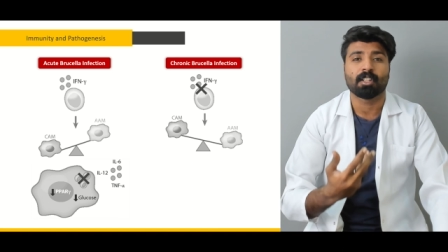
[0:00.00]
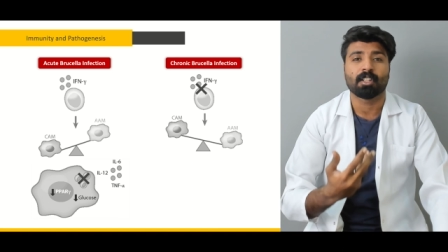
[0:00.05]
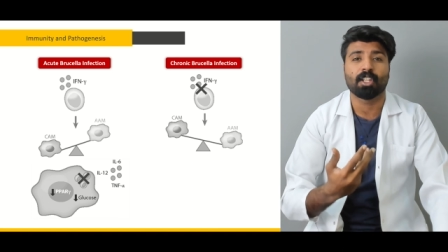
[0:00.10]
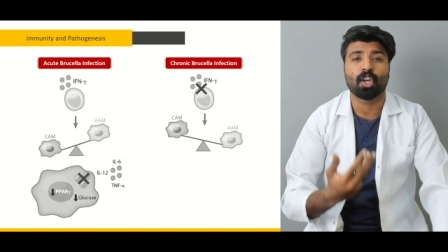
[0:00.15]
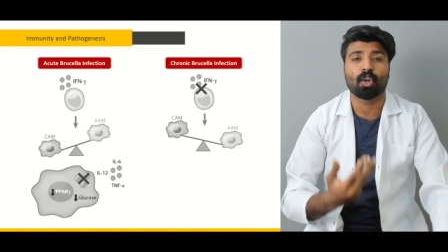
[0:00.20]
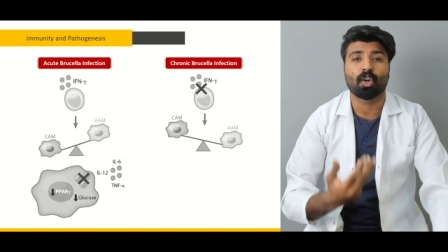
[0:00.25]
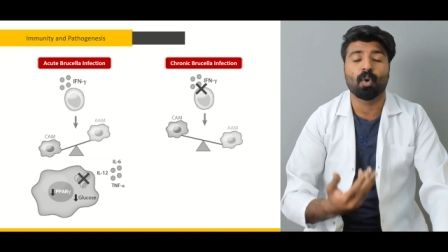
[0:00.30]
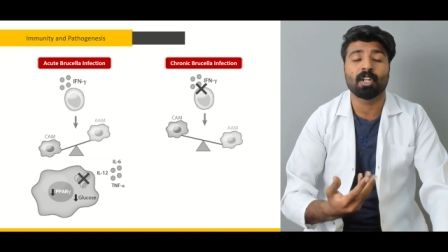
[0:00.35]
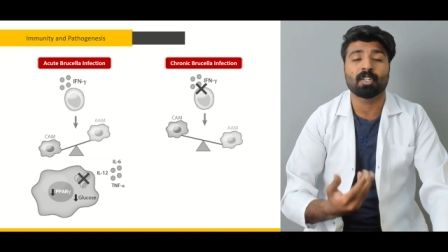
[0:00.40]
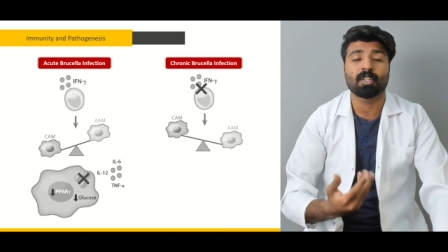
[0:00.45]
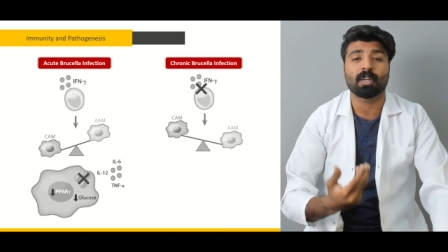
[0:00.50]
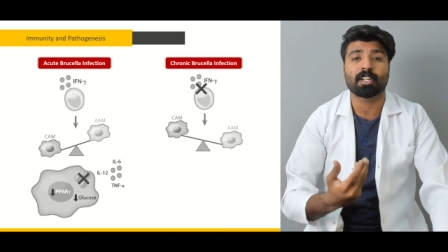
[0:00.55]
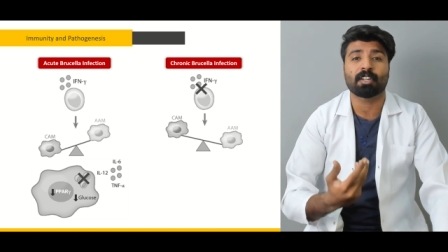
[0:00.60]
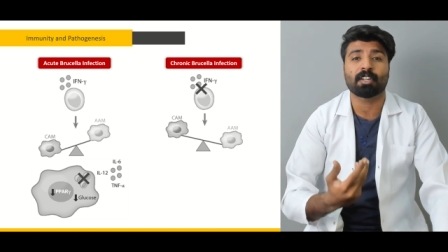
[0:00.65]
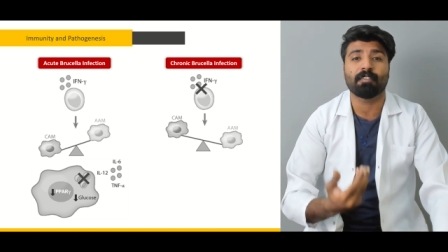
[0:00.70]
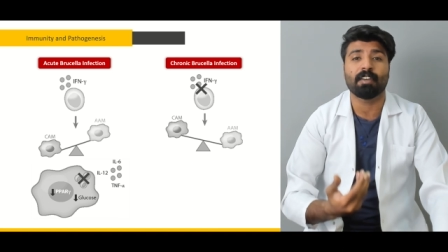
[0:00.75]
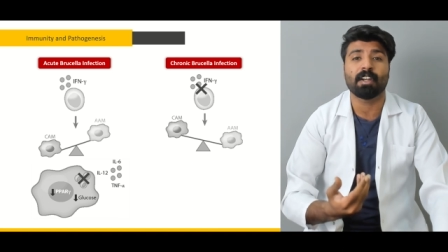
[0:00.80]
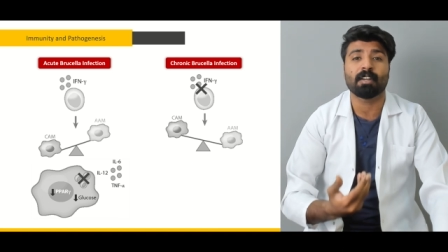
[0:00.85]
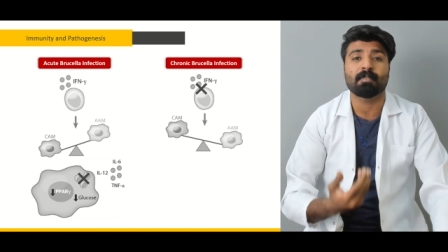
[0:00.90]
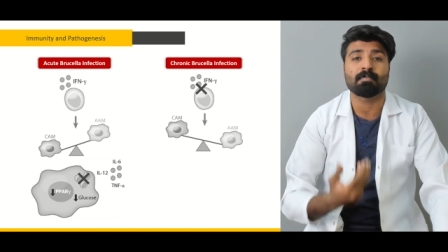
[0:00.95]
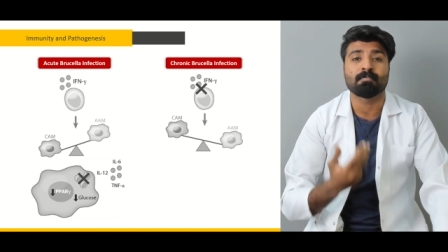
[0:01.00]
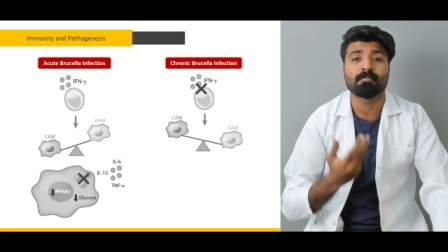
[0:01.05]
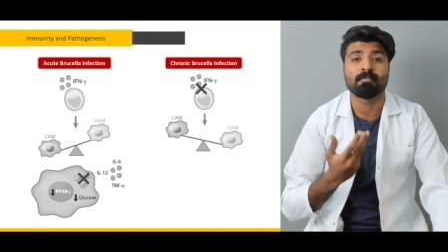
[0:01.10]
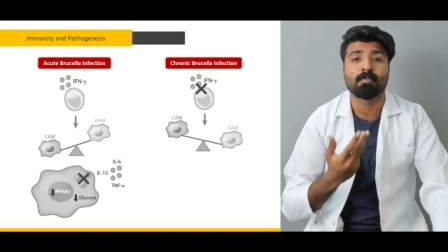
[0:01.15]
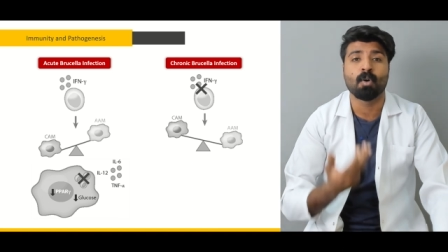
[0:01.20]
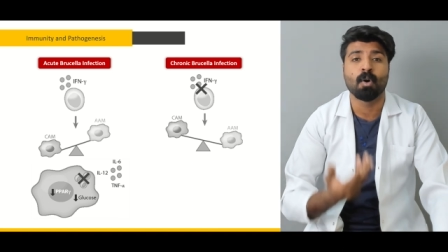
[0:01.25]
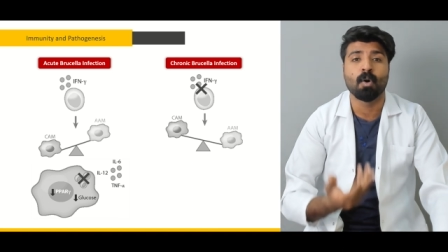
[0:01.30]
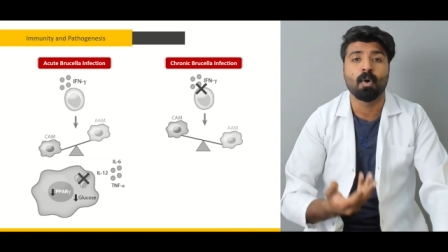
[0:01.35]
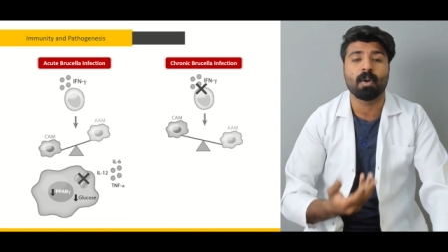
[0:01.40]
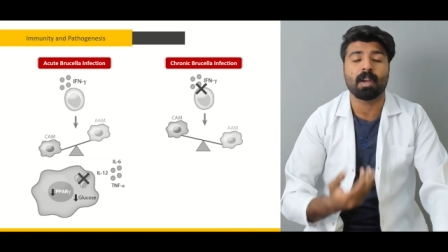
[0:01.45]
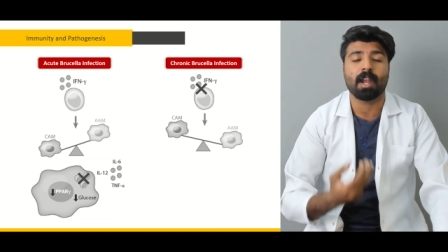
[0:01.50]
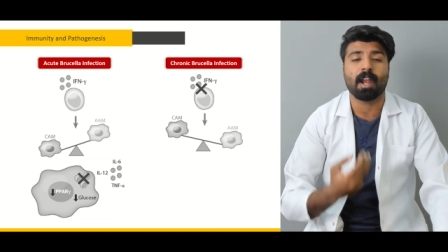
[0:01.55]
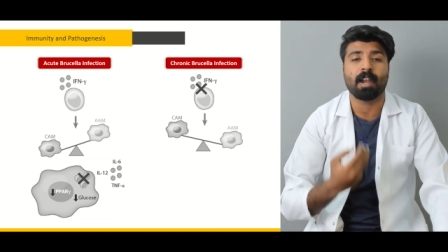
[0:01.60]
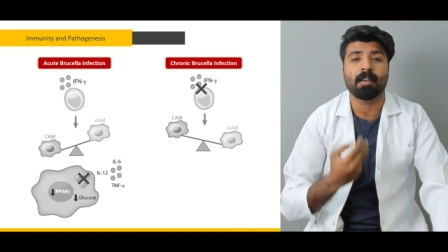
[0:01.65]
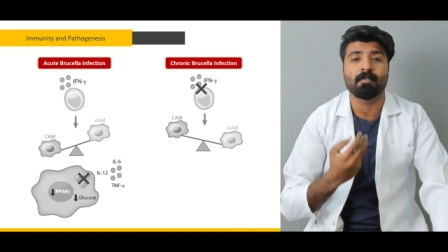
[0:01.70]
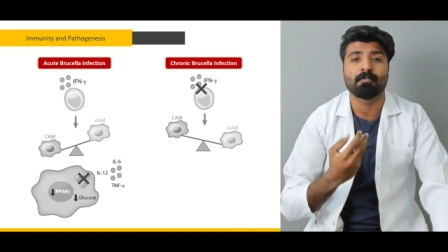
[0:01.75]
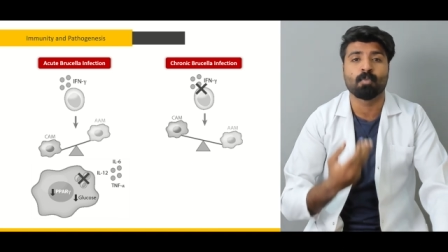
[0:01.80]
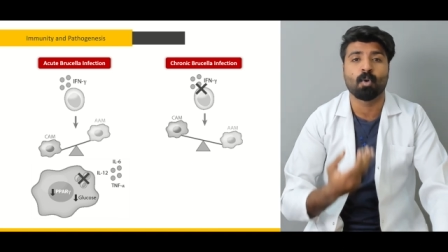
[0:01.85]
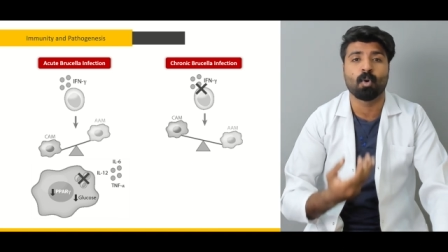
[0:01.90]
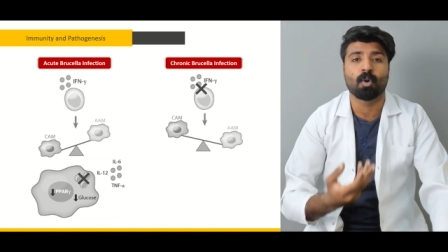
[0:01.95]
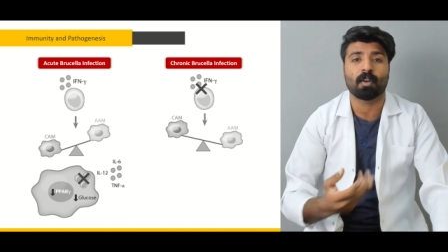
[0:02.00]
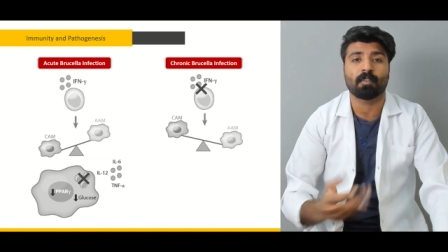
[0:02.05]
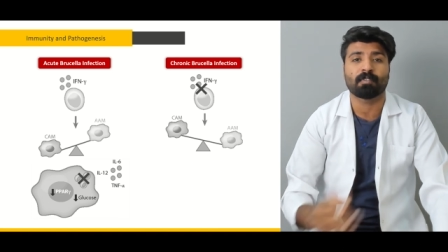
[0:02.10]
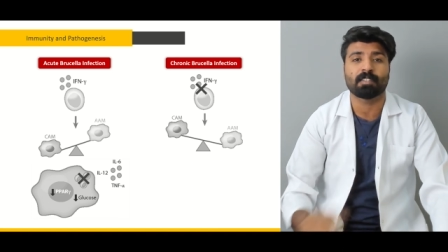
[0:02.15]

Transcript: they're going to activate more and more